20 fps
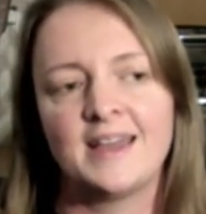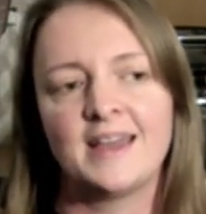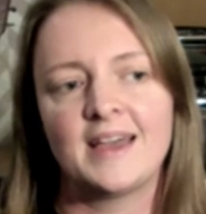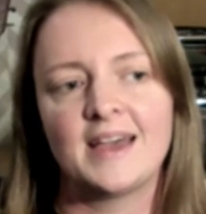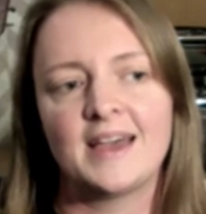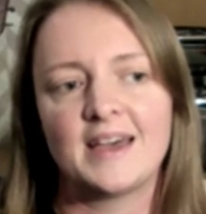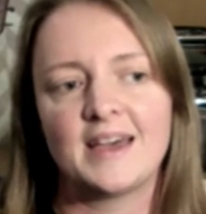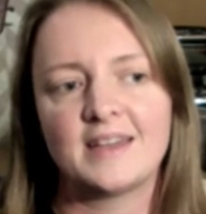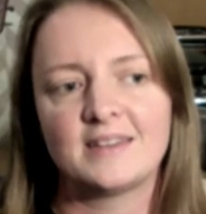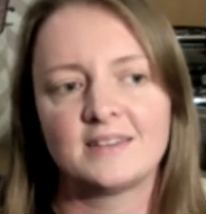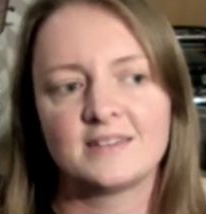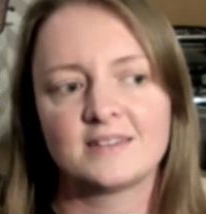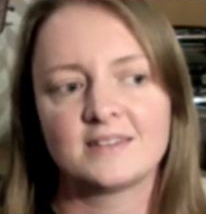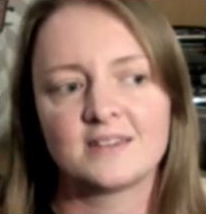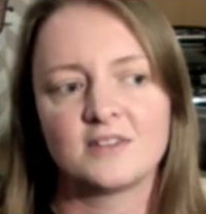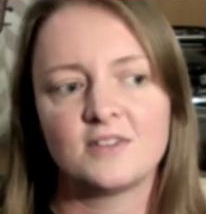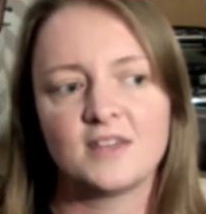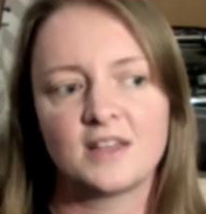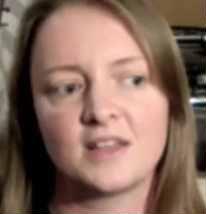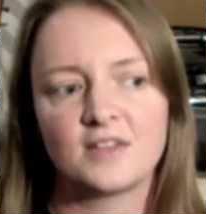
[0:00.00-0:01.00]
And
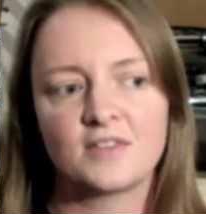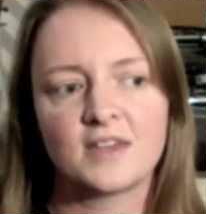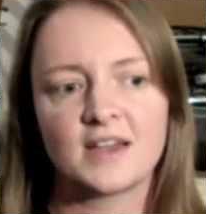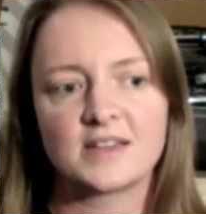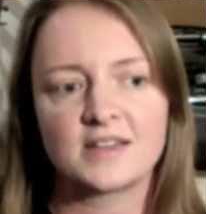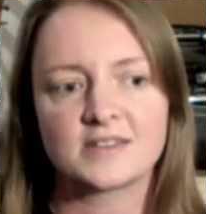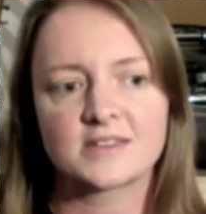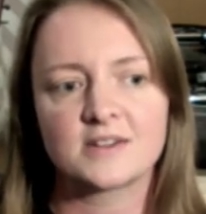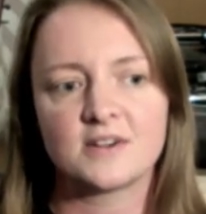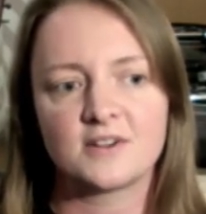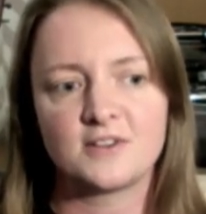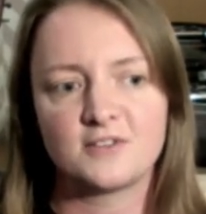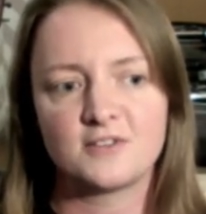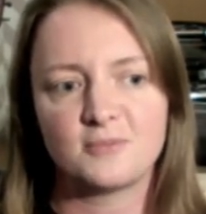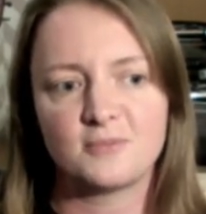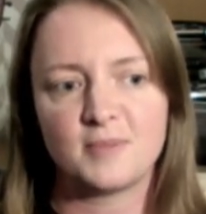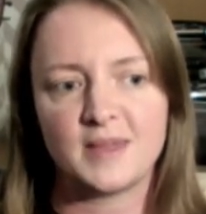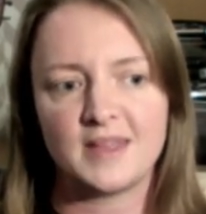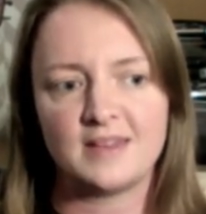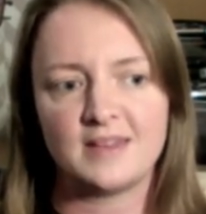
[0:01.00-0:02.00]
I think that's kind
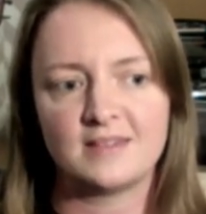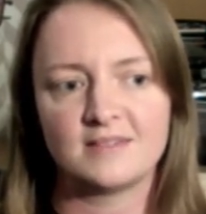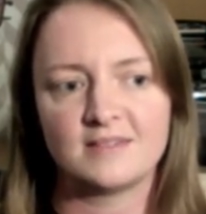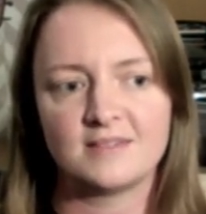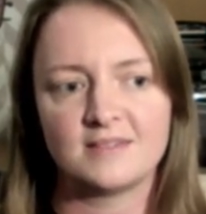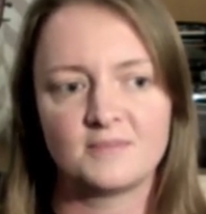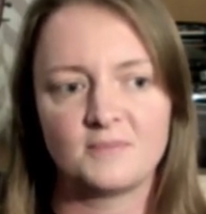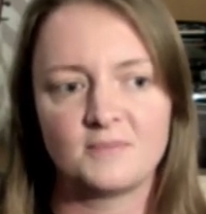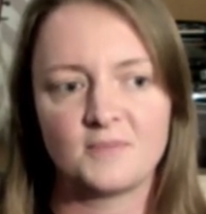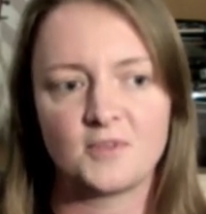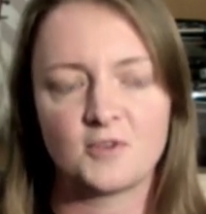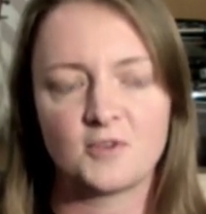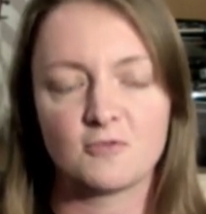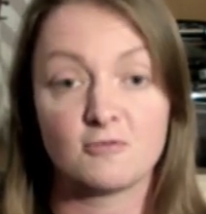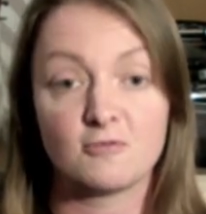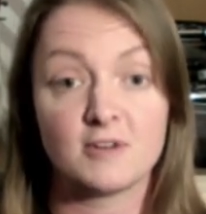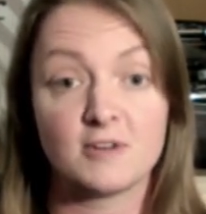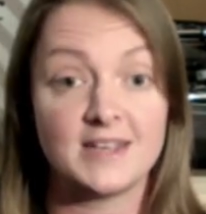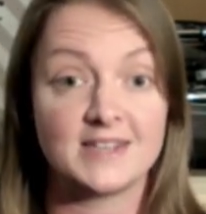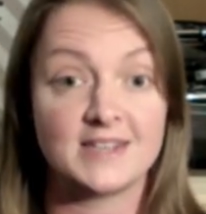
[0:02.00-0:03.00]
of been the
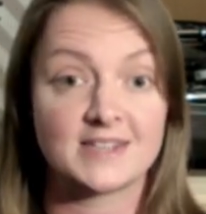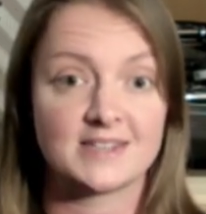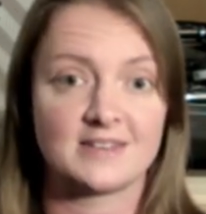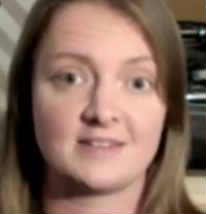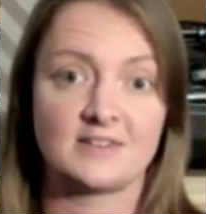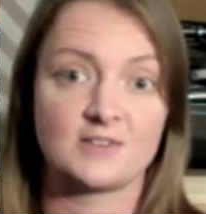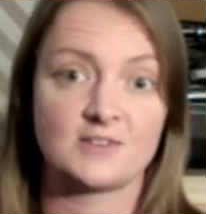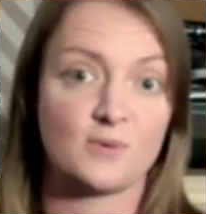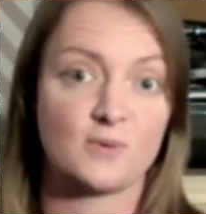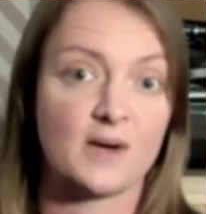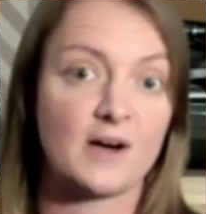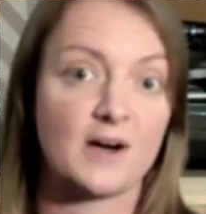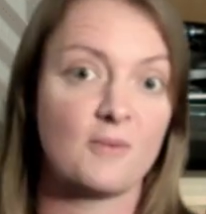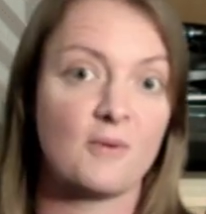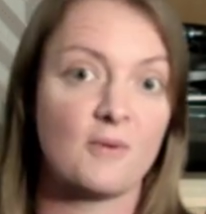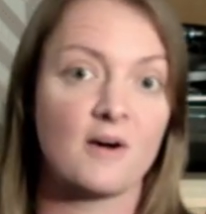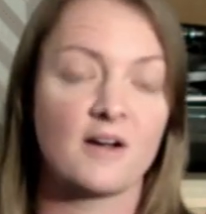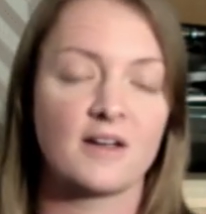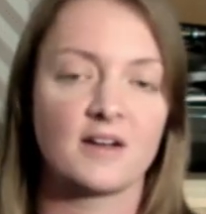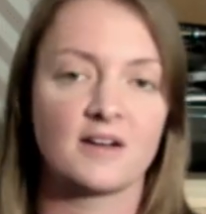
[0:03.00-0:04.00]
reason as well
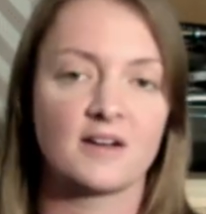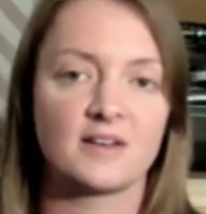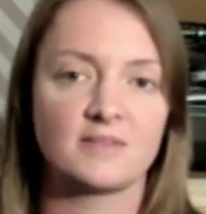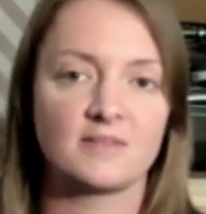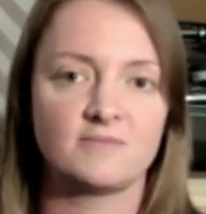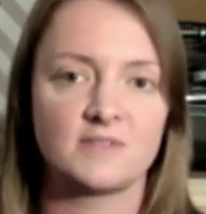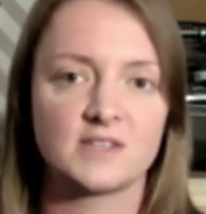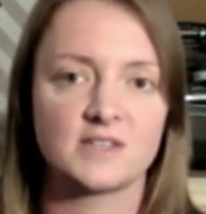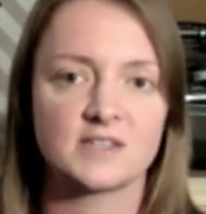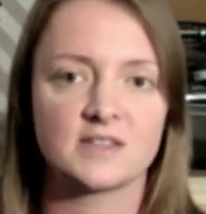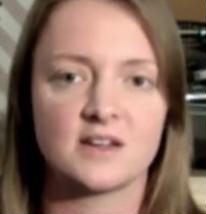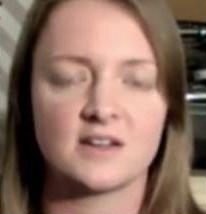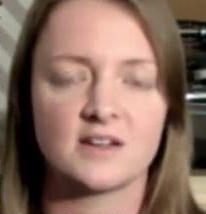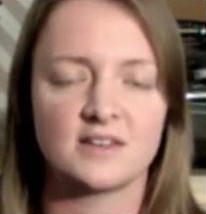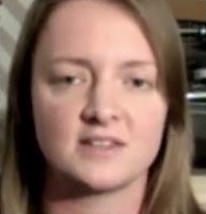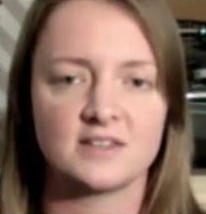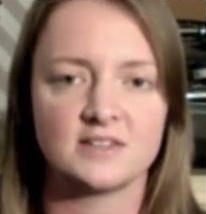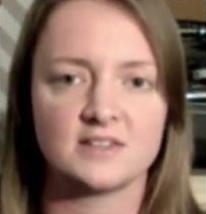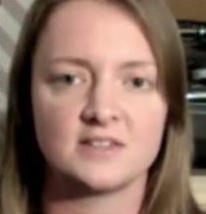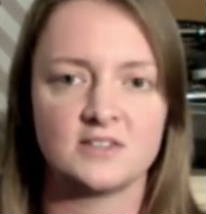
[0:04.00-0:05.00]
why I
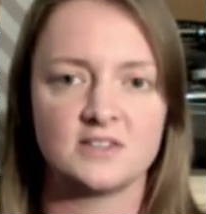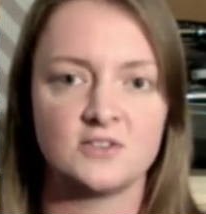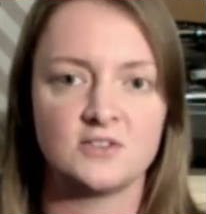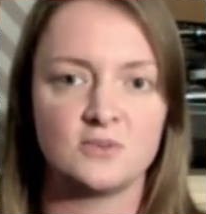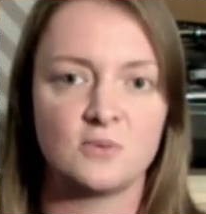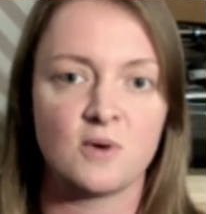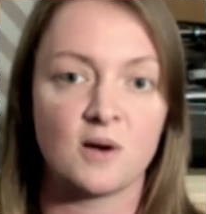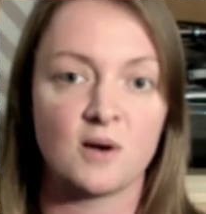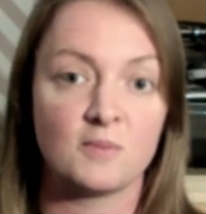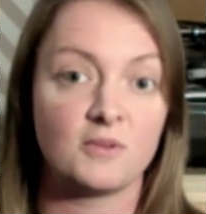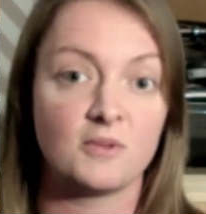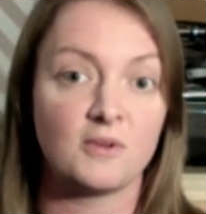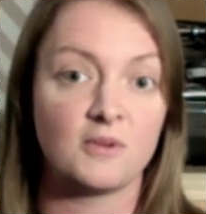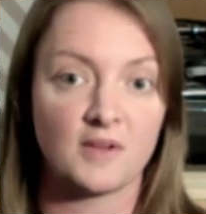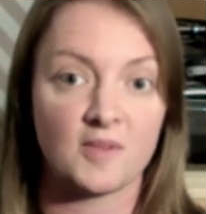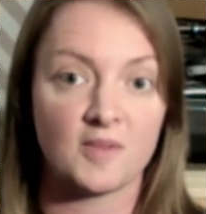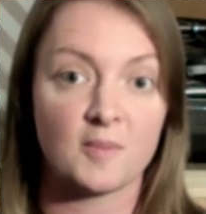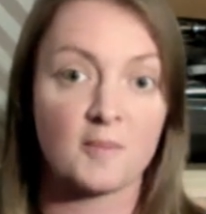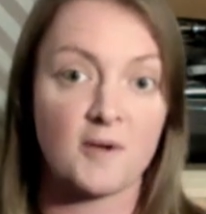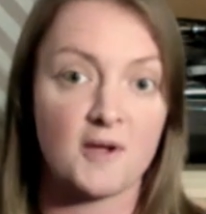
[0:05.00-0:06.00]
decided to do what I'm
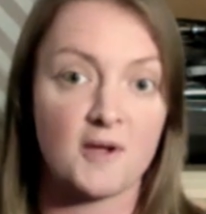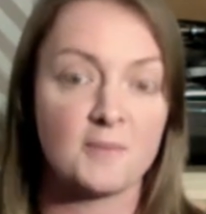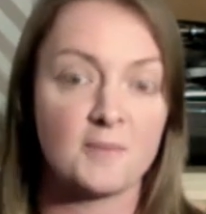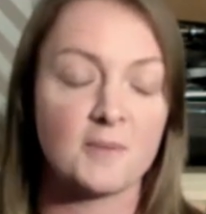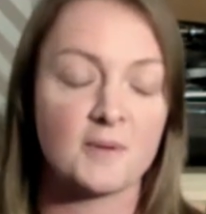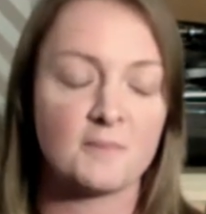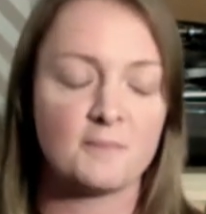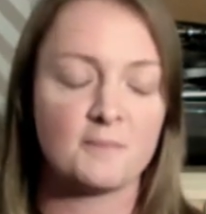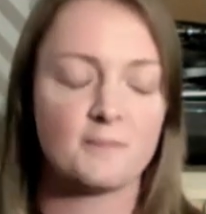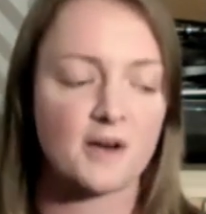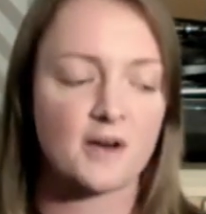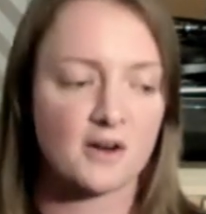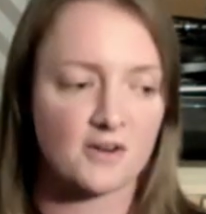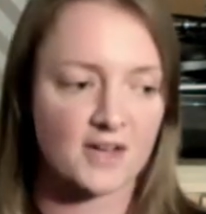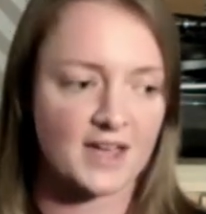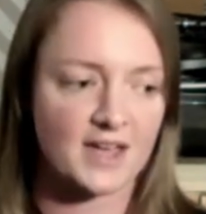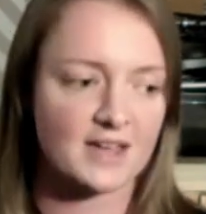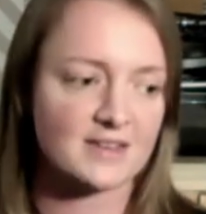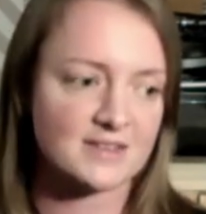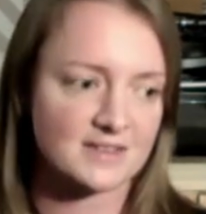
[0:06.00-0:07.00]
doing at the moment. But I'll
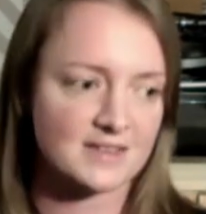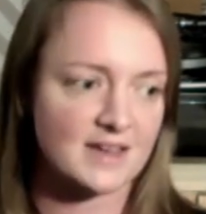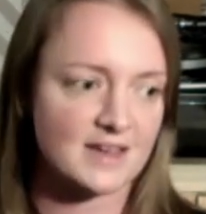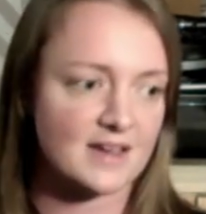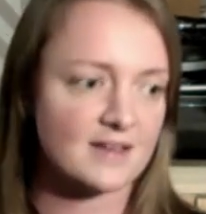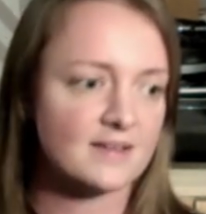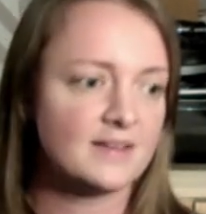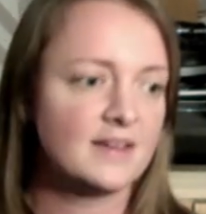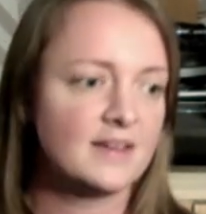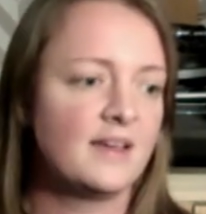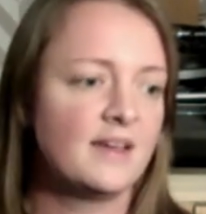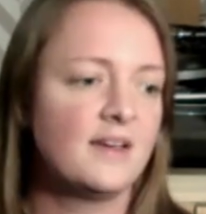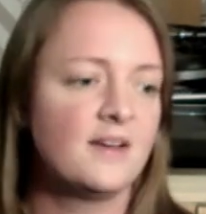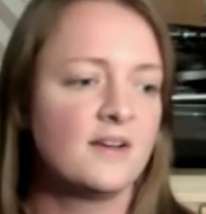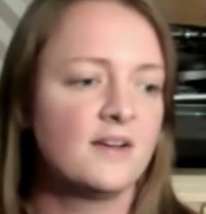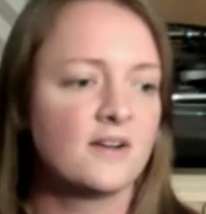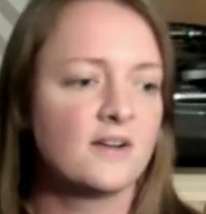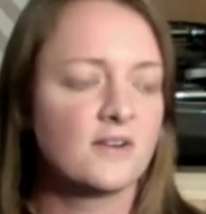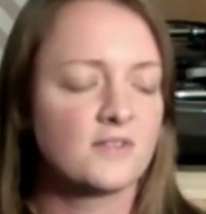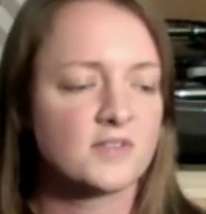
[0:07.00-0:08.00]
get to that
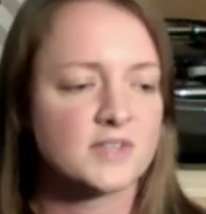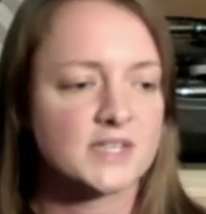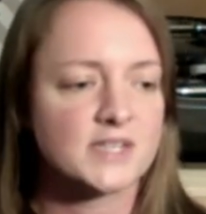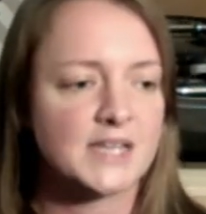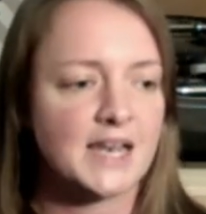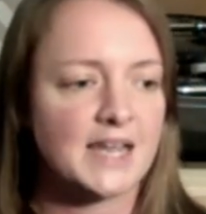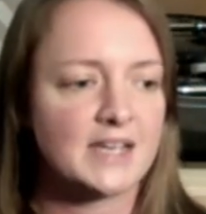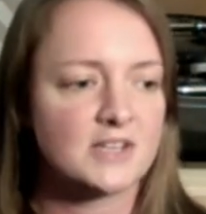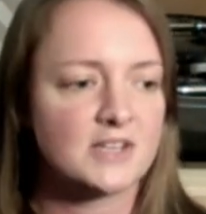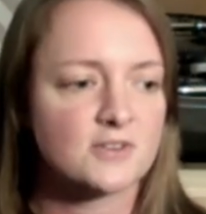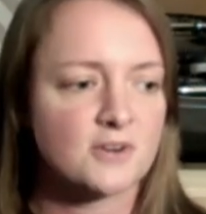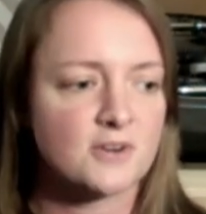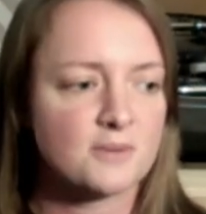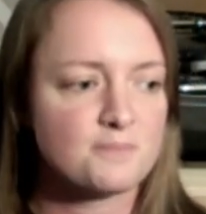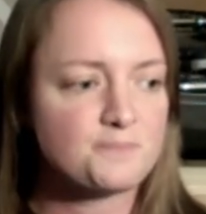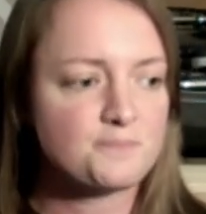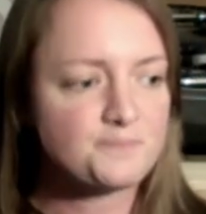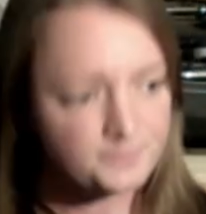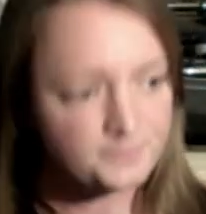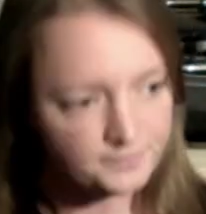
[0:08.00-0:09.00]
obviously later
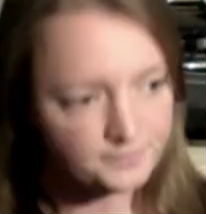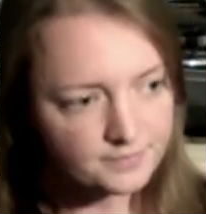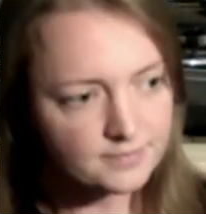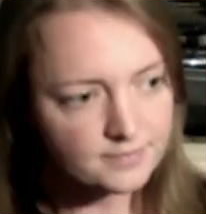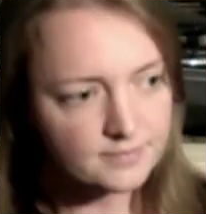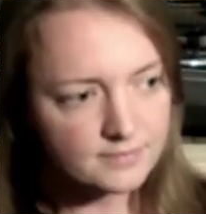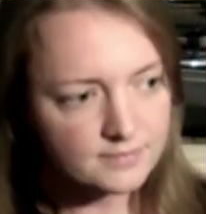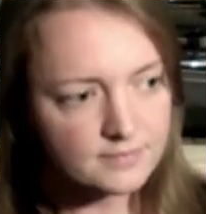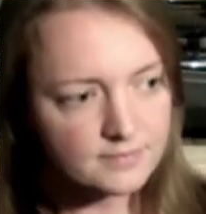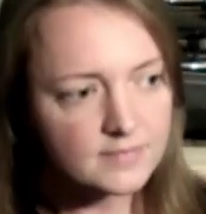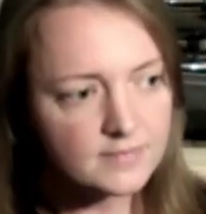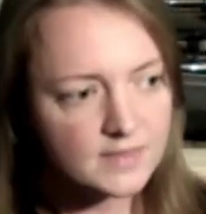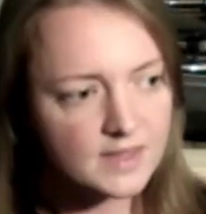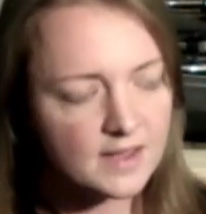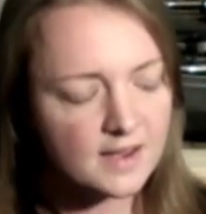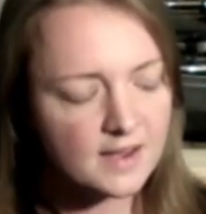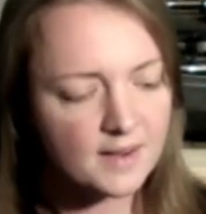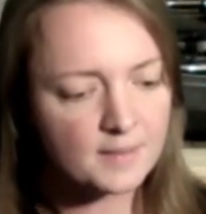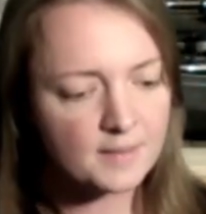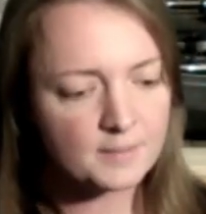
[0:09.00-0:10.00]

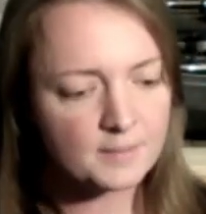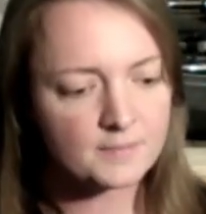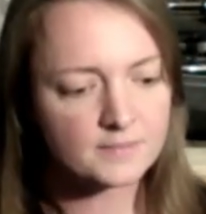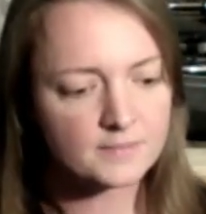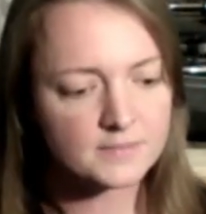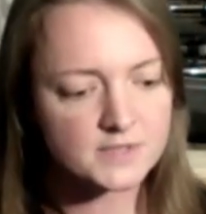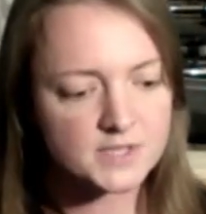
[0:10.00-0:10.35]
on.